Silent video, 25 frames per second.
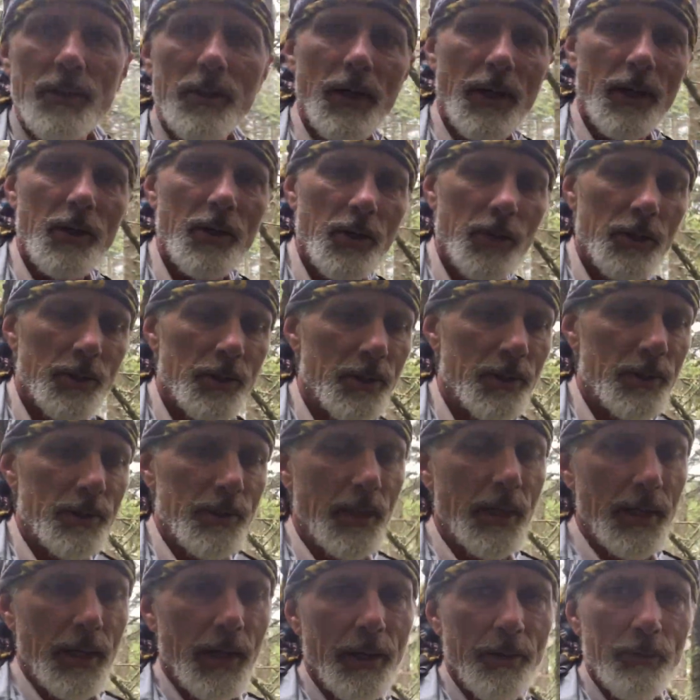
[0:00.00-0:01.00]
couldn't
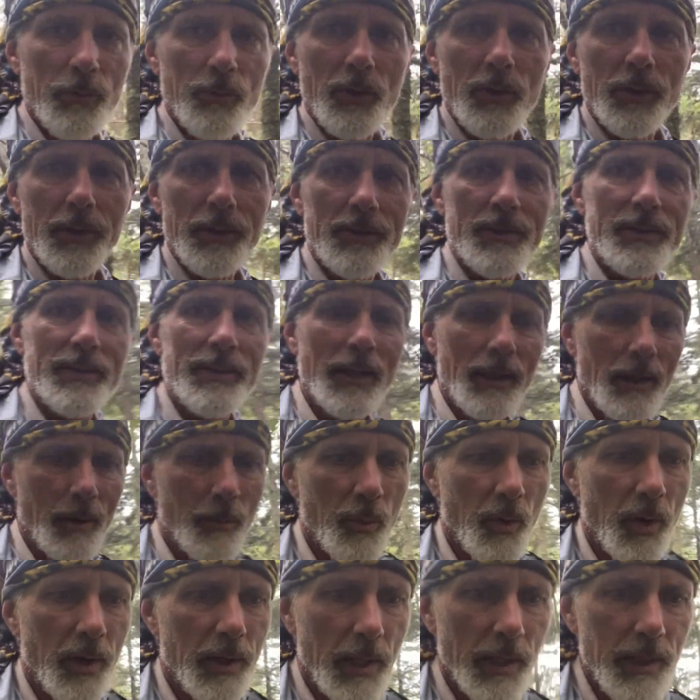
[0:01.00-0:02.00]
really
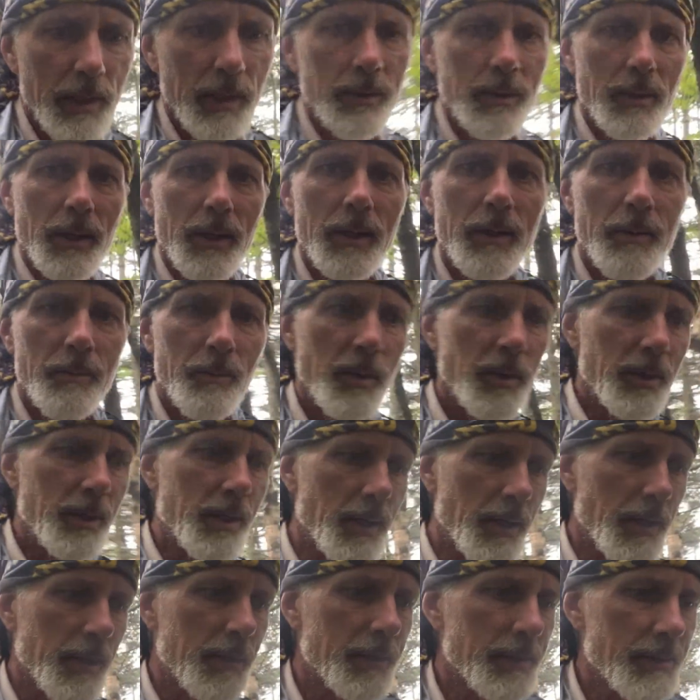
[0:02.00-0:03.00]
celebrate anything
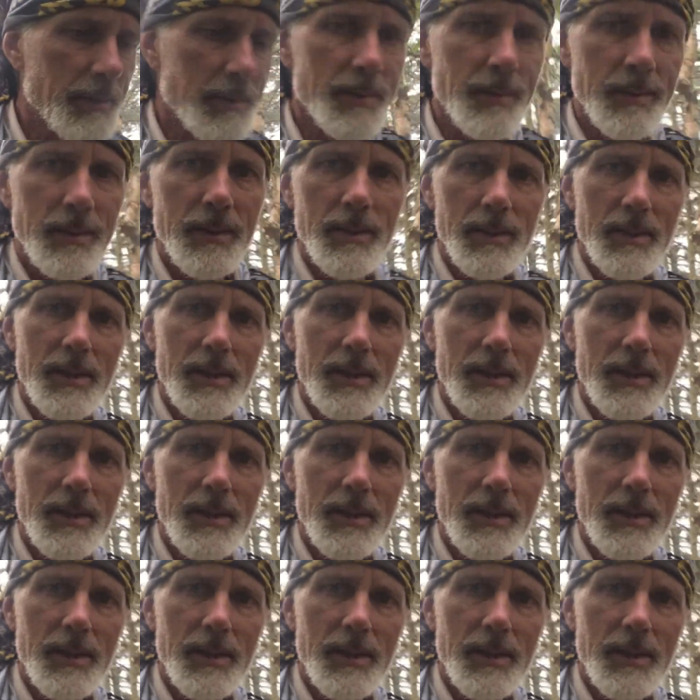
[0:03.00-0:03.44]
because